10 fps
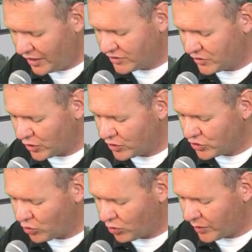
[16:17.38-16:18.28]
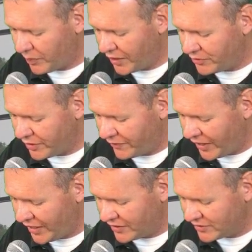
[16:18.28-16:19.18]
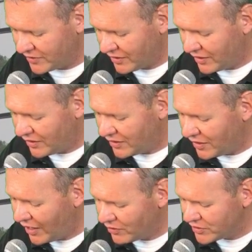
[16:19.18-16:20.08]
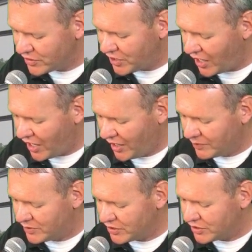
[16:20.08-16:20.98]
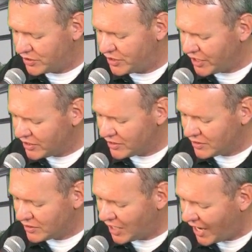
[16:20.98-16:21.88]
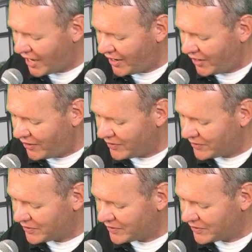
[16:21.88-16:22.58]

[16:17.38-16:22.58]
It's third and short, Patriot fans. Now's the time to get loud.